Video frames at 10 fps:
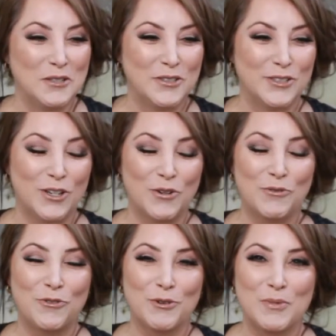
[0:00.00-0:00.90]

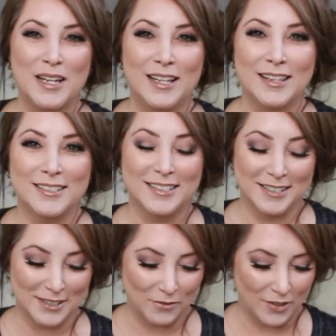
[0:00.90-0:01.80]
So for me, this
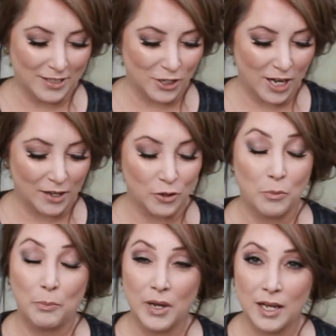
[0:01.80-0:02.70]
is a fun
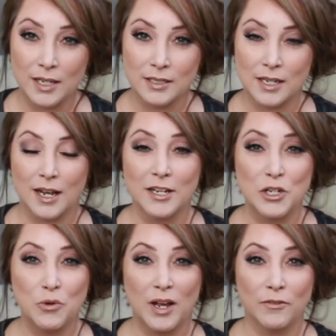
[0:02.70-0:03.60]
channel, but I
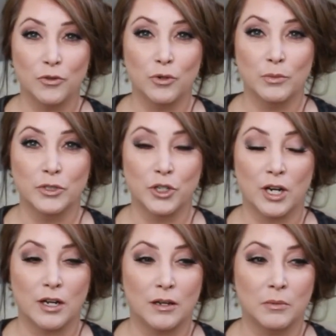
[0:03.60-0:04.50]
do have a normal
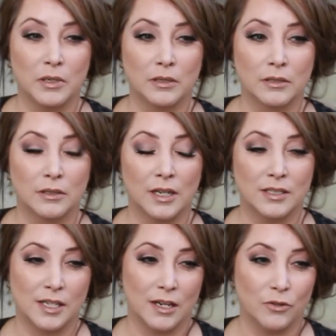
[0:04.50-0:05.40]
job. I
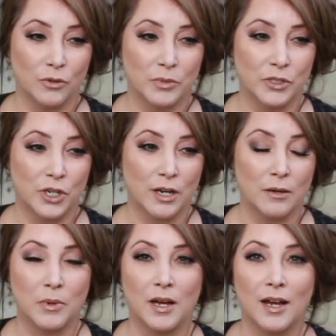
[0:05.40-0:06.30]
say a normal
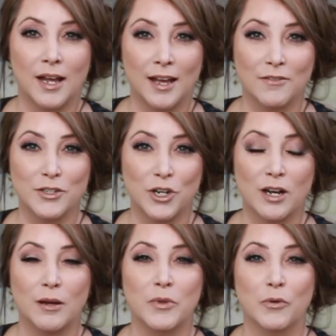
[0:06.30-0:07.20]
job. I have a
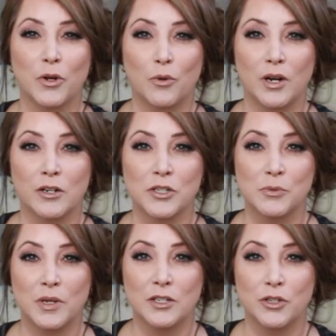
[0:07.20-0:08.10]
job that requires
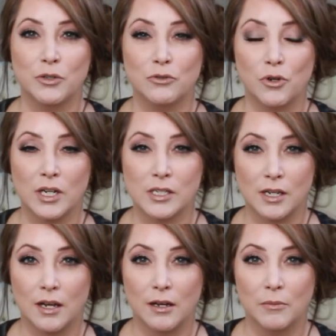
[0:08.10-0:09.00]
me to dress
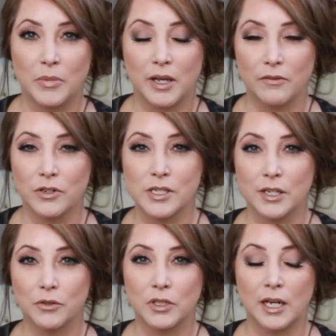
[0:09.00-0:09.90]
up every
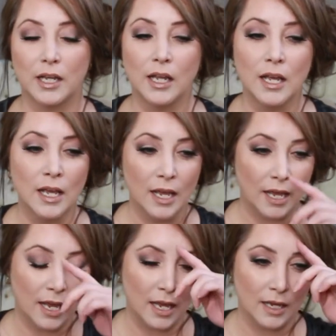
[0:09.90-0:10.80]
single day,
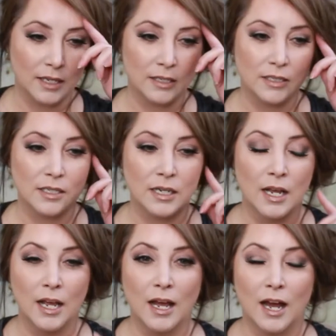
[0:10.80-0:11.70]
and
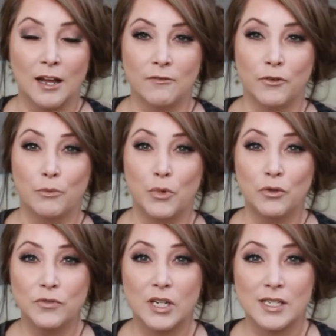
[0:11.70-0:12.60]
I've
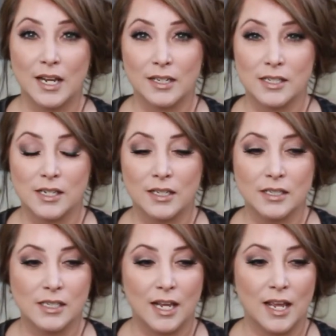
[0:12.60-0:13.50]
moved to
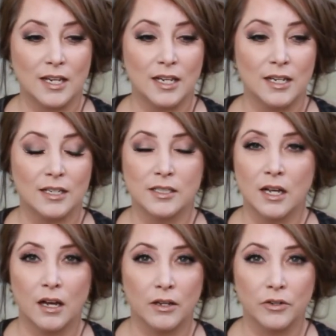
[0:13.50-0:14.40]
Texas and it is
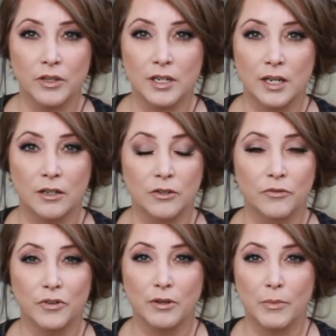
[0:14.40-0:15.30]
hotter than hell
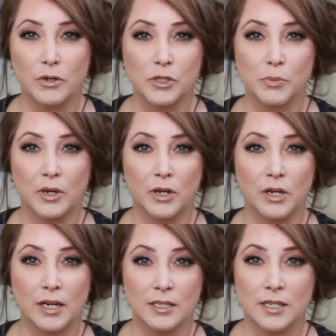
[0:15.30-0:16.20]
for the most
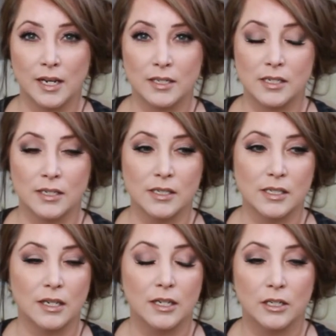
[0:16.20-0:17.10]
part in
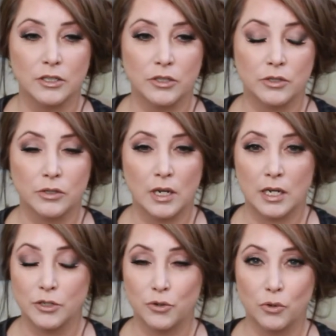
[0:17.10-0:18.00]
Texas.
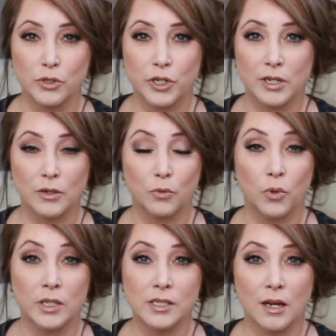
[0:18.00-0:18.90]
Uh, Georgia
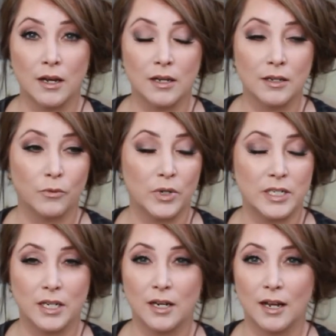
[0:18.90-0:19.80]
was hot. We
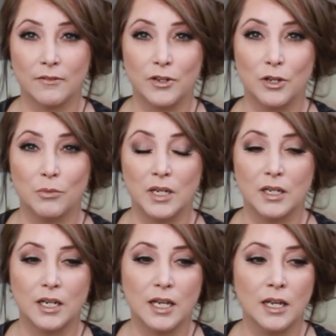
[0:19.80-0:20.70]
did have
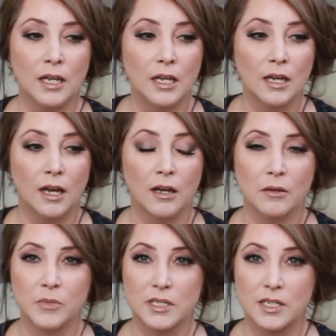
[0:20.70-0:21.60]
humidity.
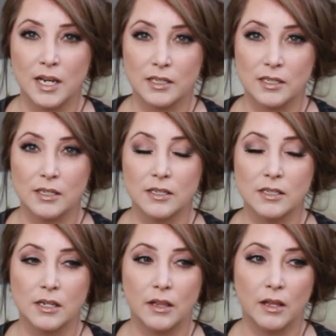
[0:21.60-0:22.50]
Um,
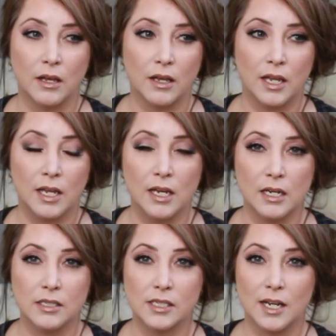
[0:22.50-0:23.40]
Texas, the
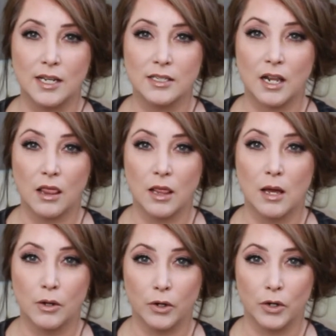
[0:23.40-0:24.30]
heat stays
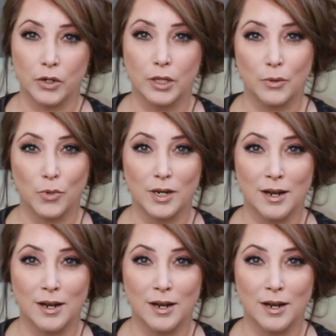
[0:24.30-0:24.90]
longer than what